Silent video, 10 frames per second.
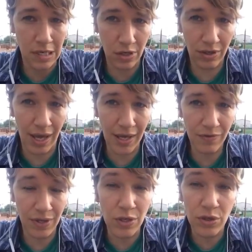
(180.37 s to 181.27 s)
in your
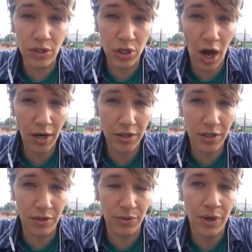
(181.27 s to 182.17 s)
life that you can talk
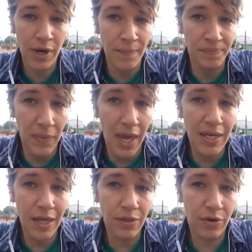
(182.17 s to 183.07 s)
to
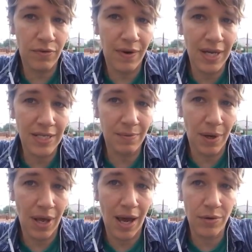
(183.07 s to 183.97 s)
and get their advice
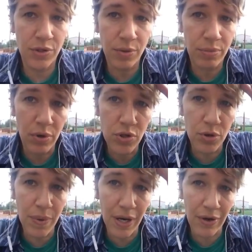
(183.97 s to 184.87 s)
about how to approach
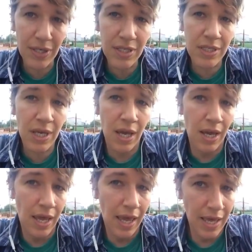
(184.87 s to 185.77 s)
your parents,
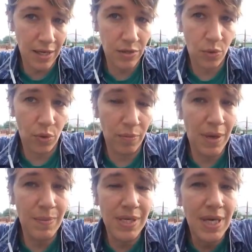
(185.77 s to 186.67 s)
and or
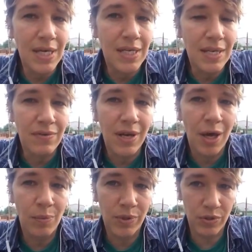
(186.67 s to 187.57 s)
maybe they can even
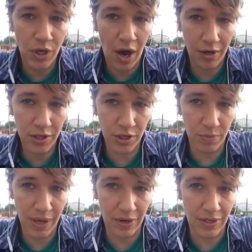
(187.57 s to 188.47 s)
help you talk to your
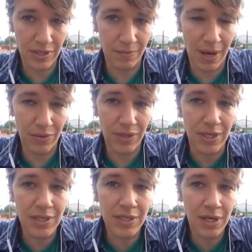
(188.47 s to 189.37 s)
parents about
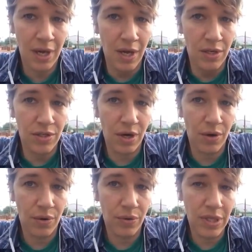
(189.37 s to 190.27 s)
this.
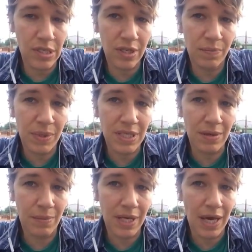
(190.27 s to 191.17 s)
So this could be
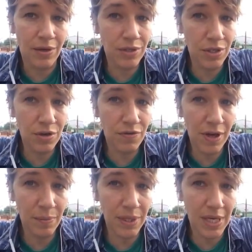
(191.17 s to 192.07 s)
somebody else in your
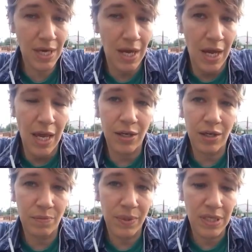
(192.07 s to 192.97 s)
family. It
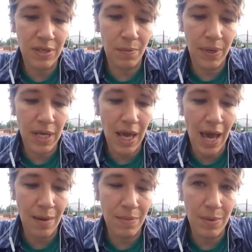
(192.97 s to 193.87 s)
could be somebody
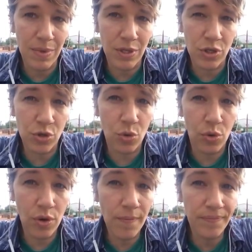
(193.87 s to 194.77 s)
at maybe the
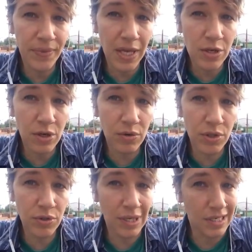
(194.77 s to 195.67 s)
school that you go
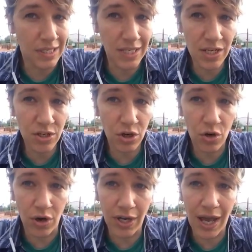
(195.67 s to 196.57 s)
to, like a teacher
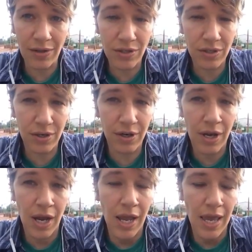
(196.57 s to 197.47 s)
or a counselor.
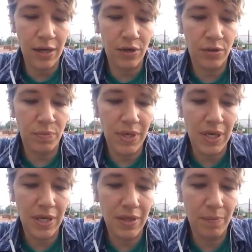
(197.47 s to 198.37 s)
It could
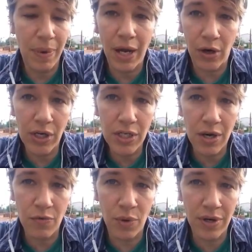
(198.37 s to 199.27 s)
be the parent
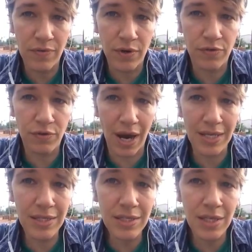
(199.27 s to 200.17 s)
of one of your
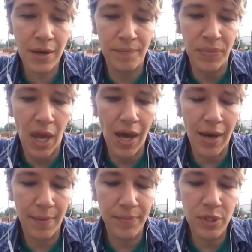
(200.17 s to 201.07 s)
friends.
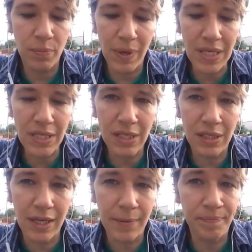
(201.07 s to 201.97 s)
So
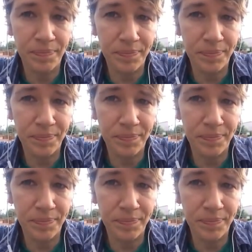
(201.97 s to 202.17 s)
basically,